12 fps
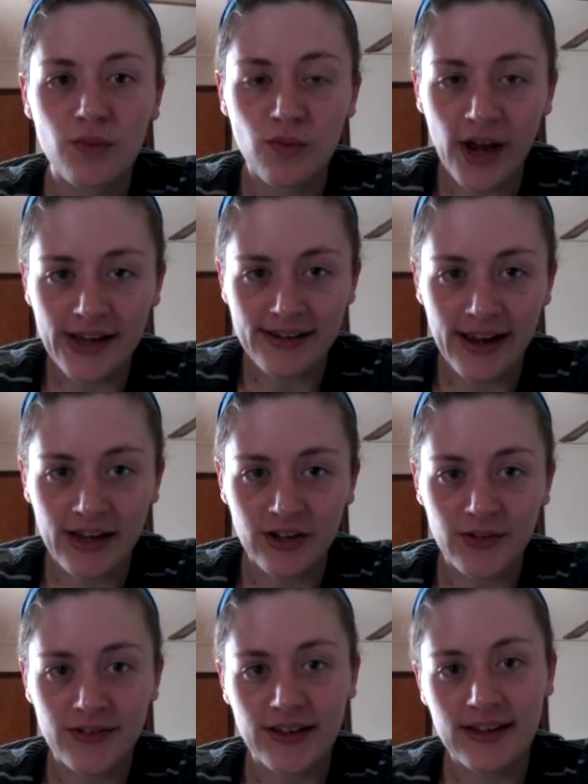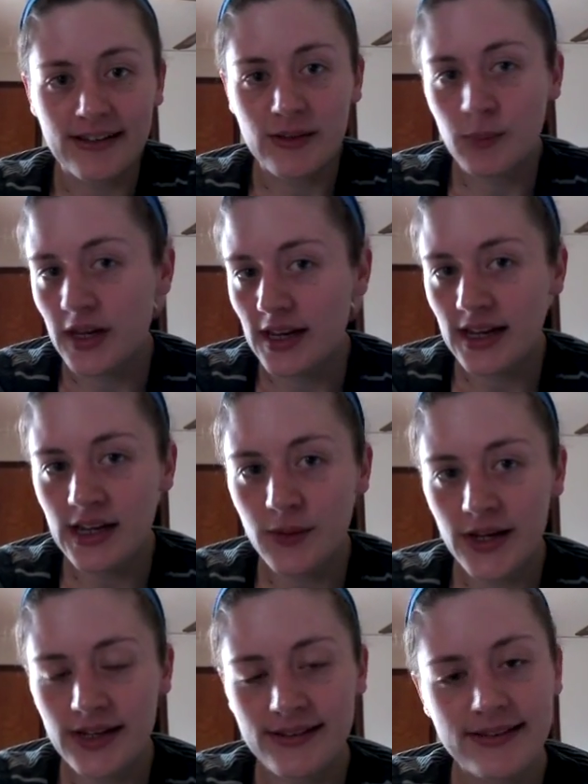right diagnosis. But
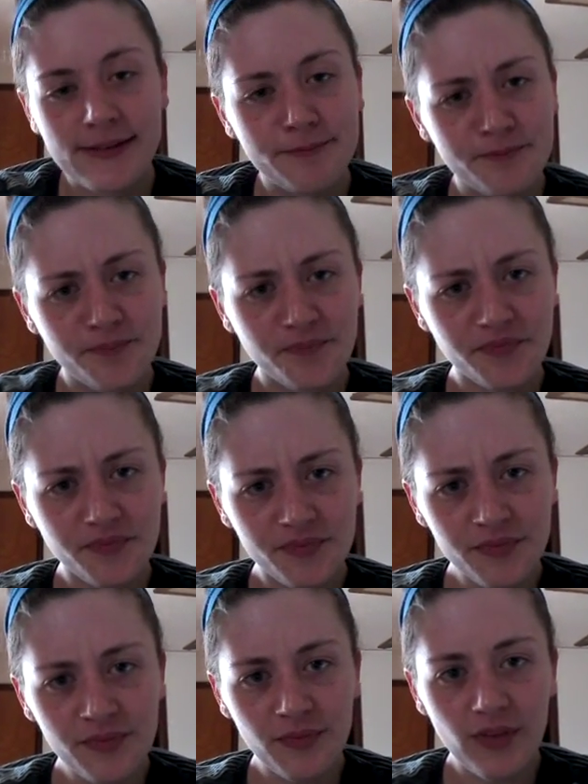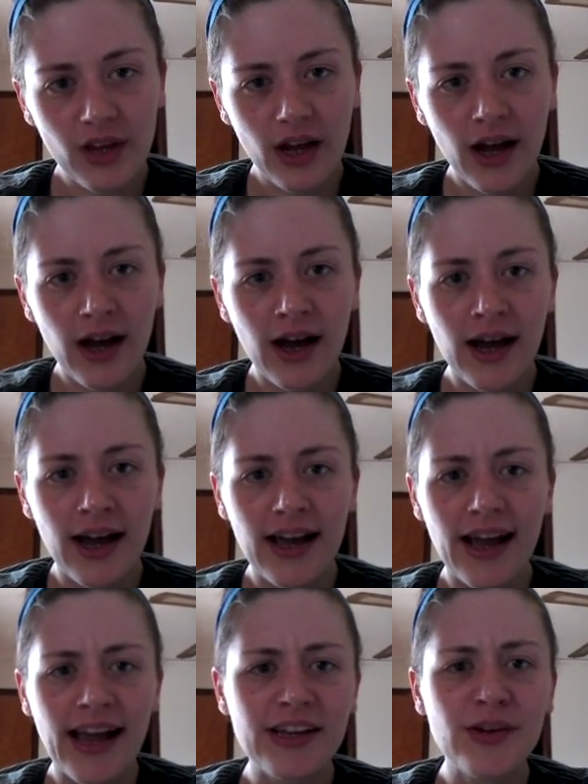anyways,
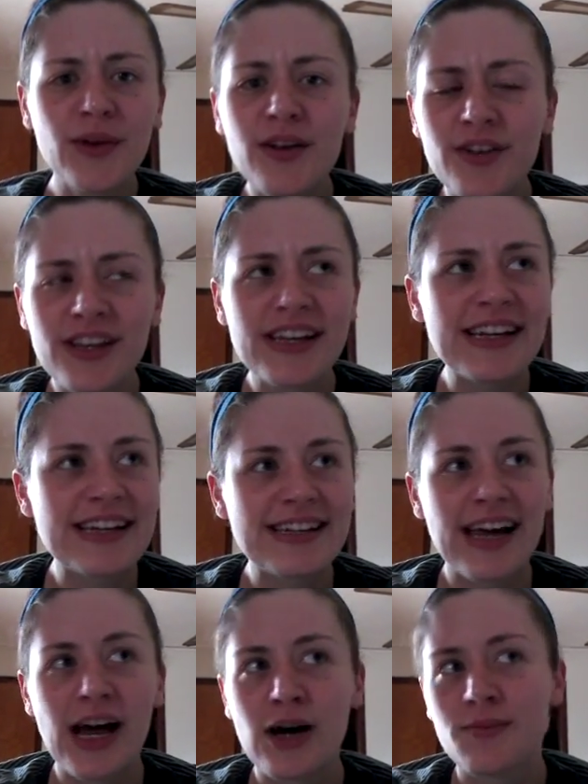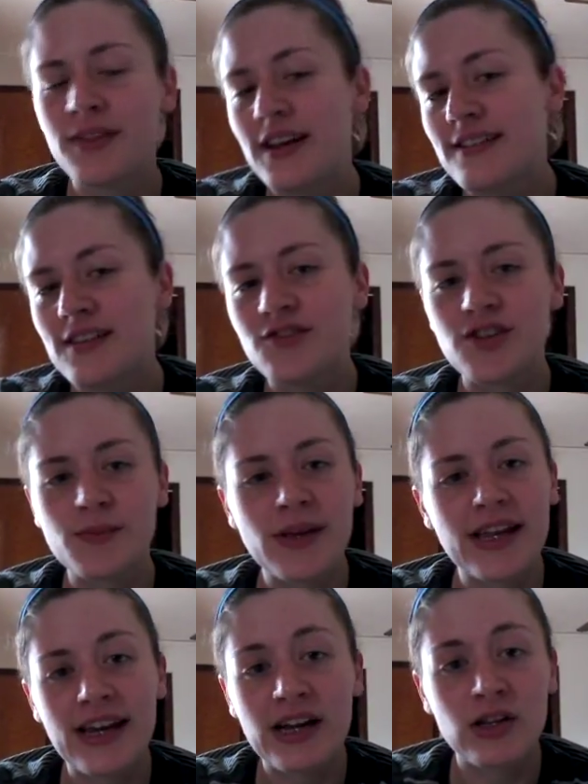I knew I really needed help. Things have just been
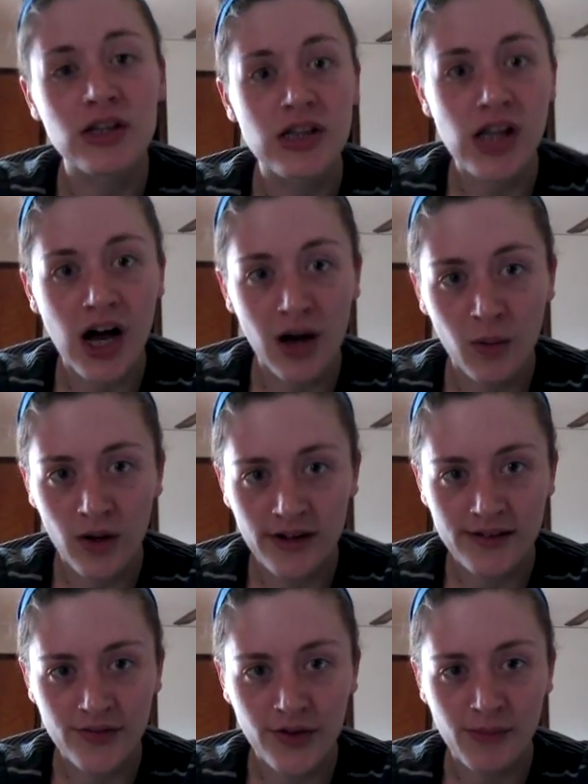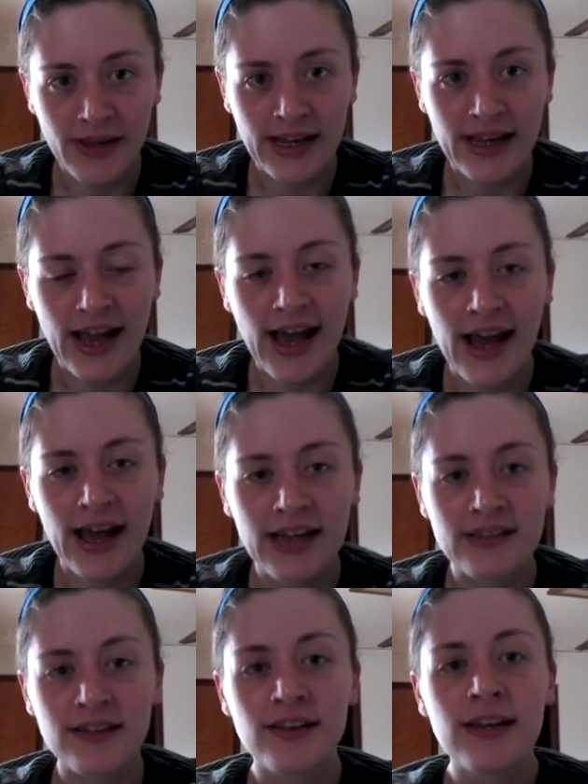getting a lot worse for me.
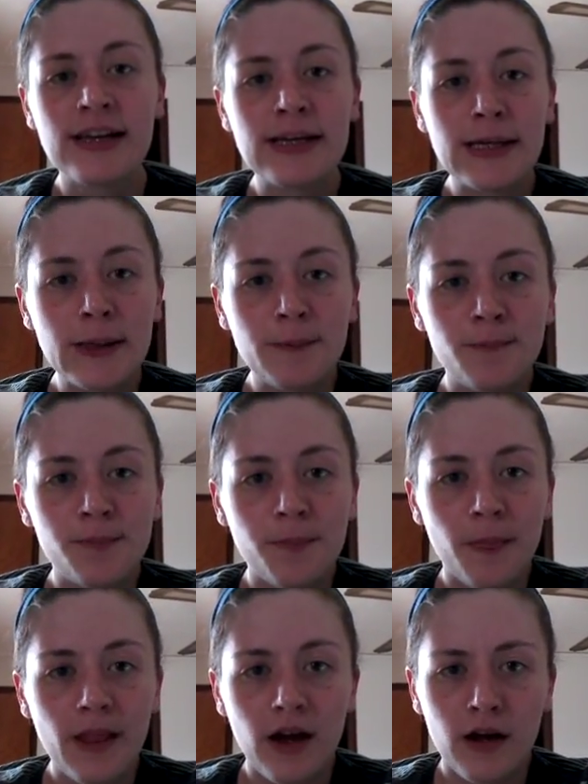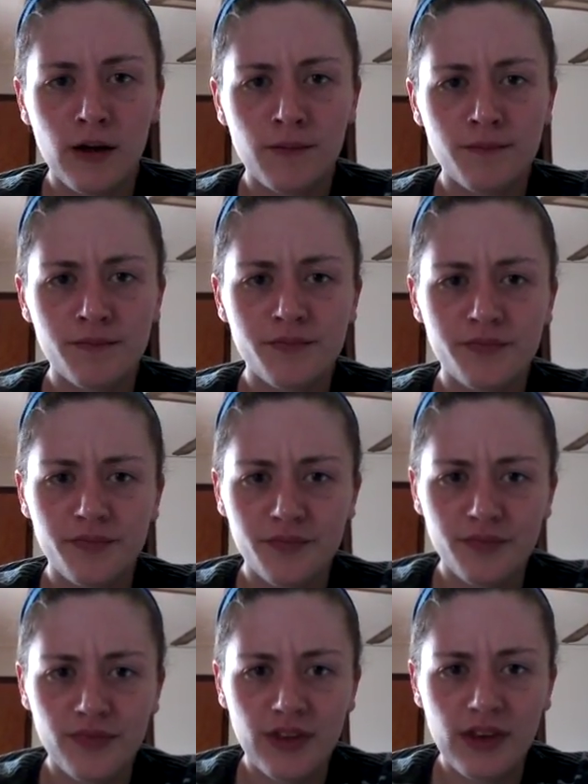And
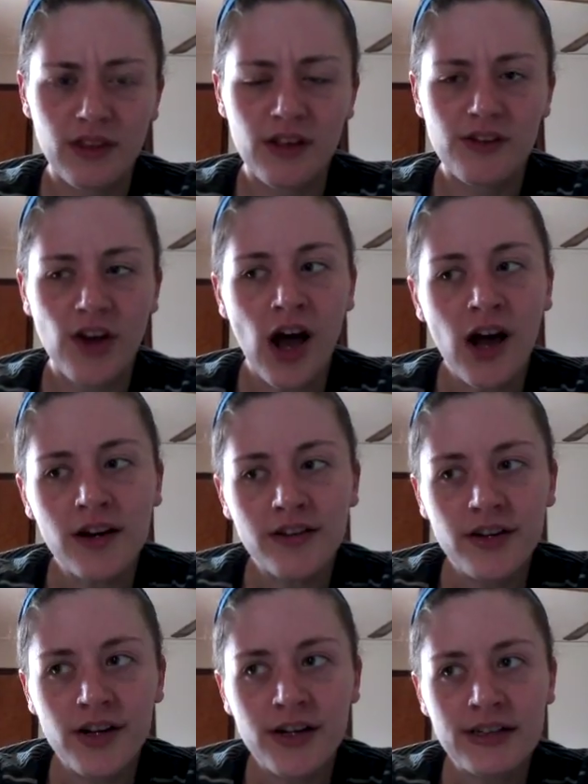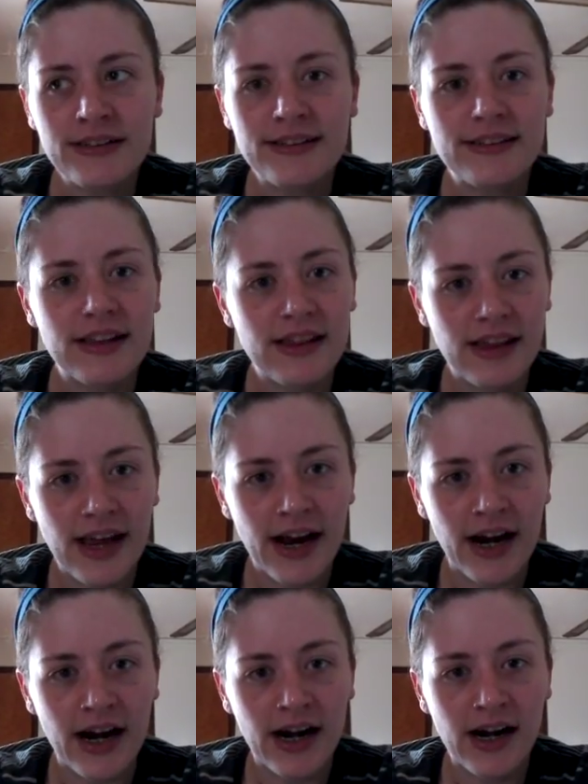the doctors
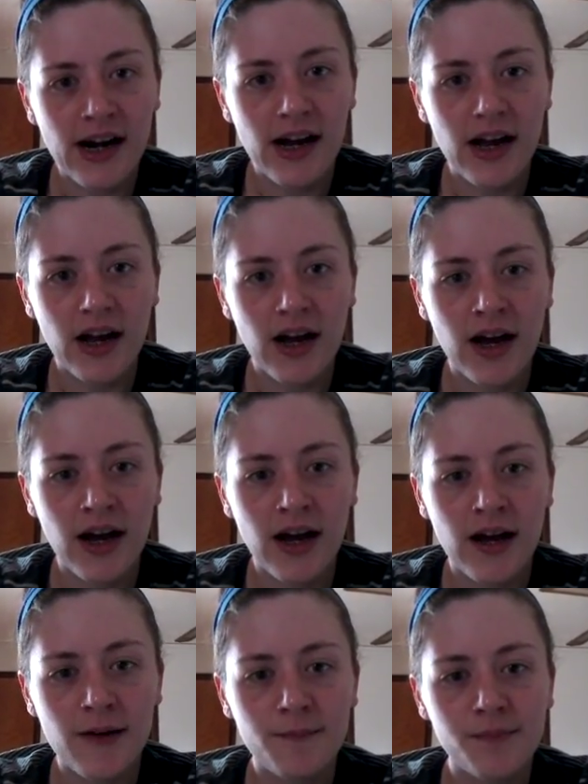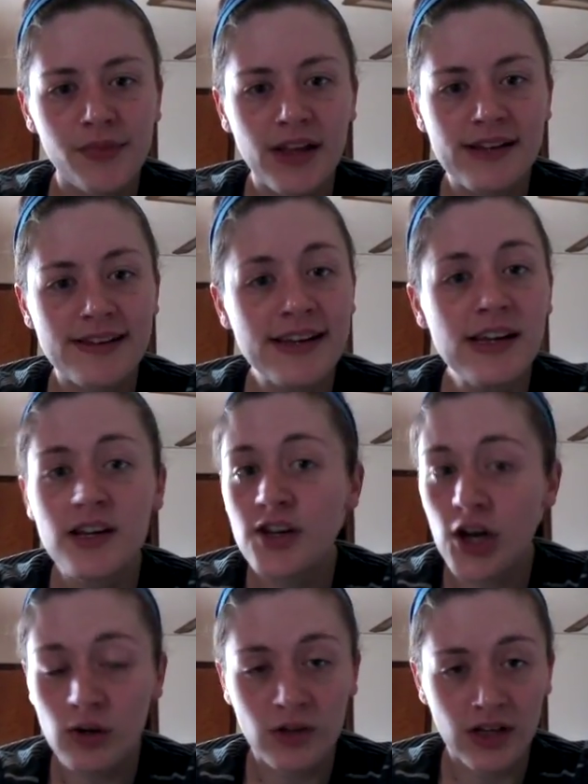there, they didn't
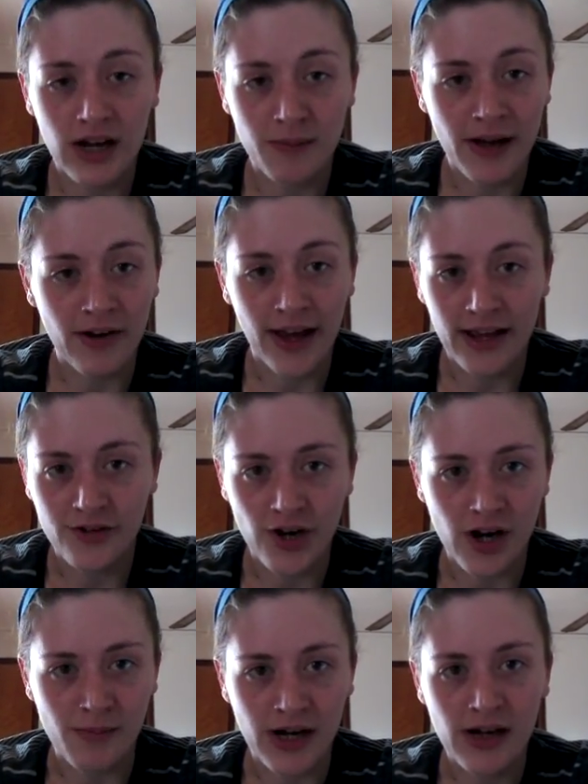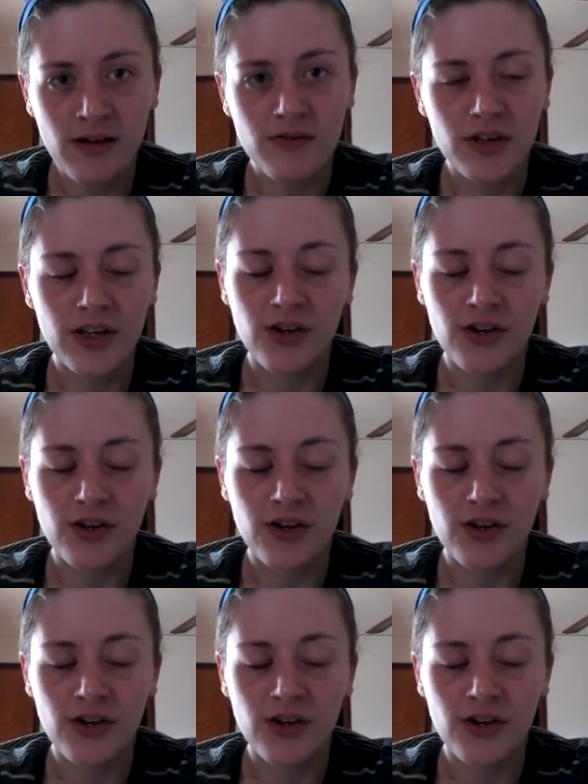know a lot about head trauma,